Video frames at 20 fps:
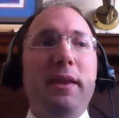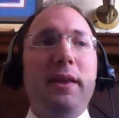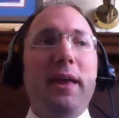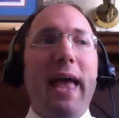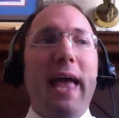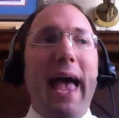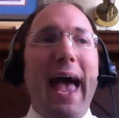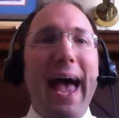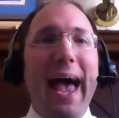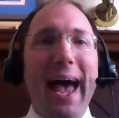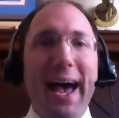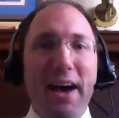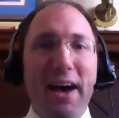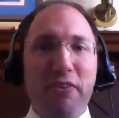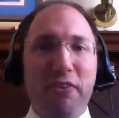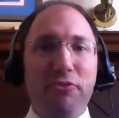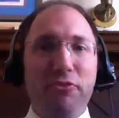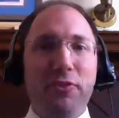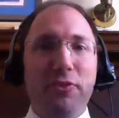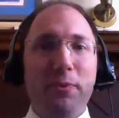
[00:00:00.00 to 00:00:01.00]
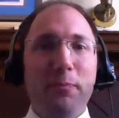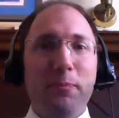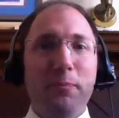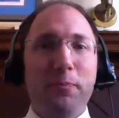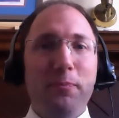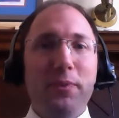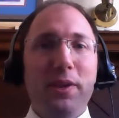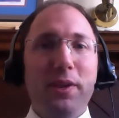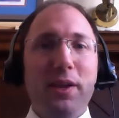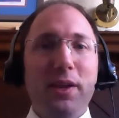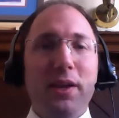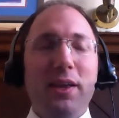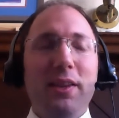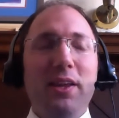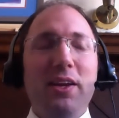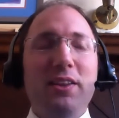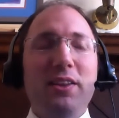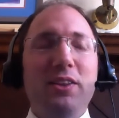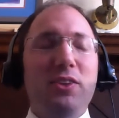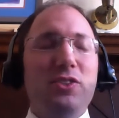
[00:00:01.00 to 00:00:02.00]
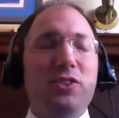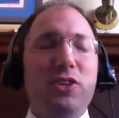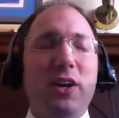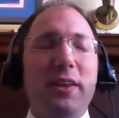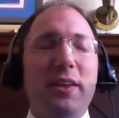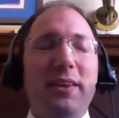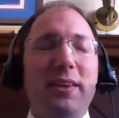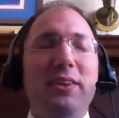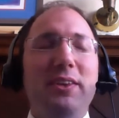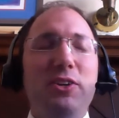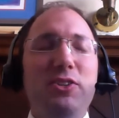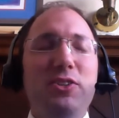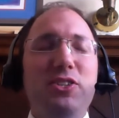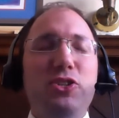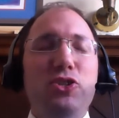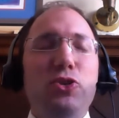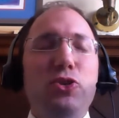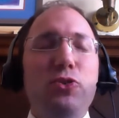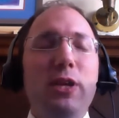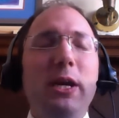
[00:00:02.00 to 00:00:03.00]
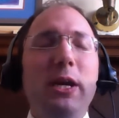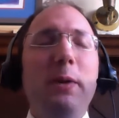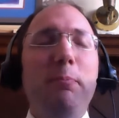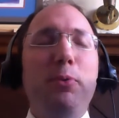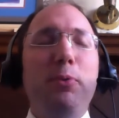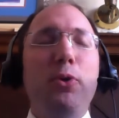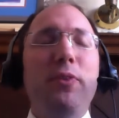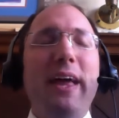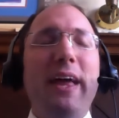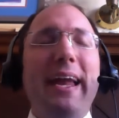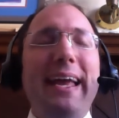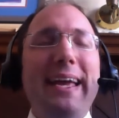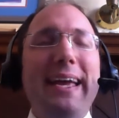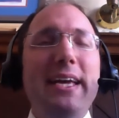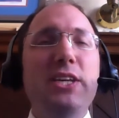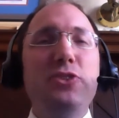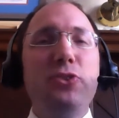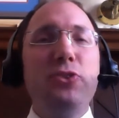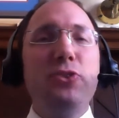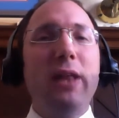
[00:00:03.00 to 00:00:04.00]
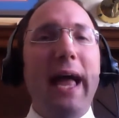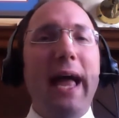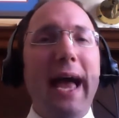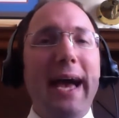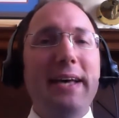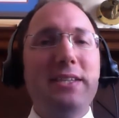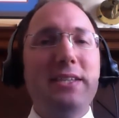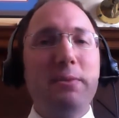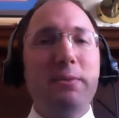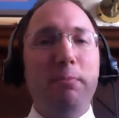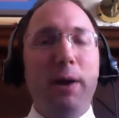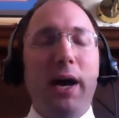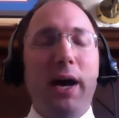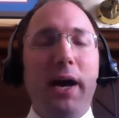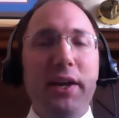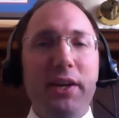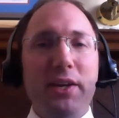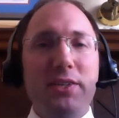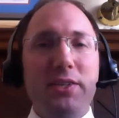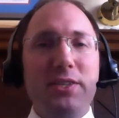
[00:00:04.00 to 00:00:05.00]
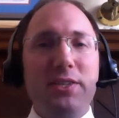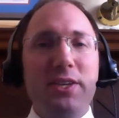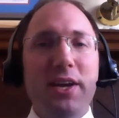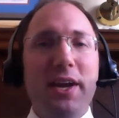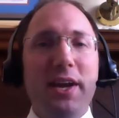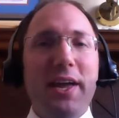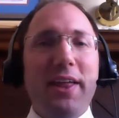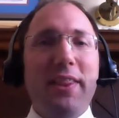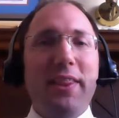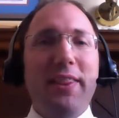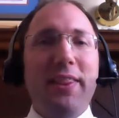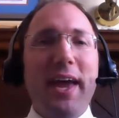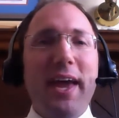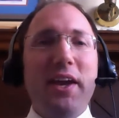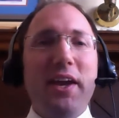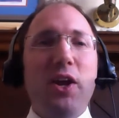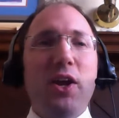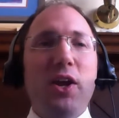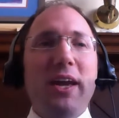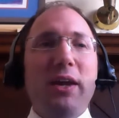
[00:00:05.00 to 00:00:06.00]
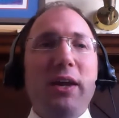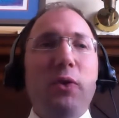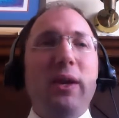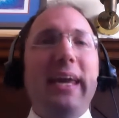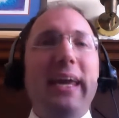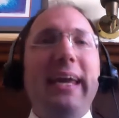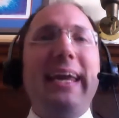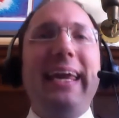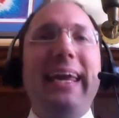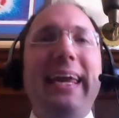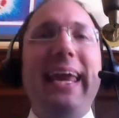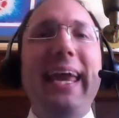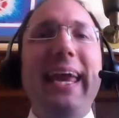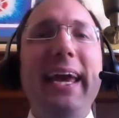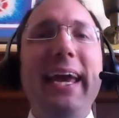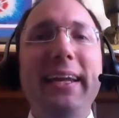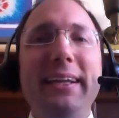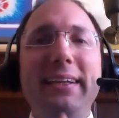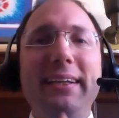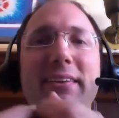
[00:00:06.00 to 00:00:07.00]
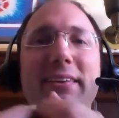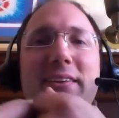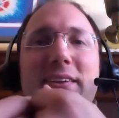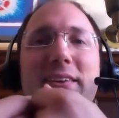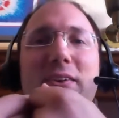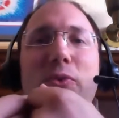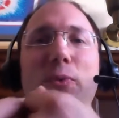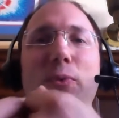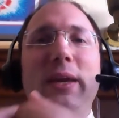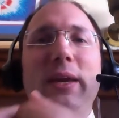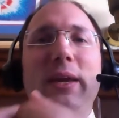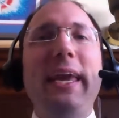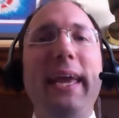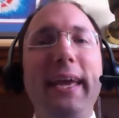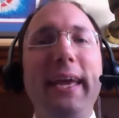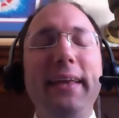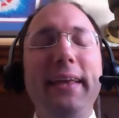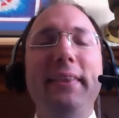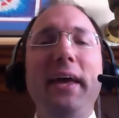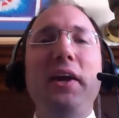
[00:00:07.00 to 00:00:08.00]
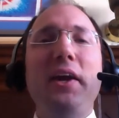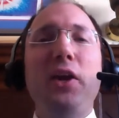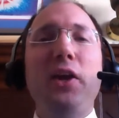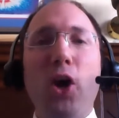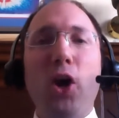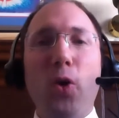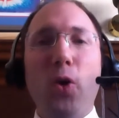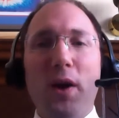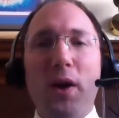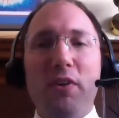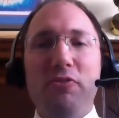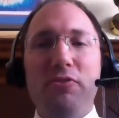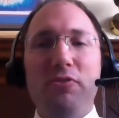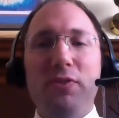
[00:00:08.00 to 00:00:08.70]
have. That, sorry, that there's this unique pull that Israel has upon us that it can't, we can't let go of.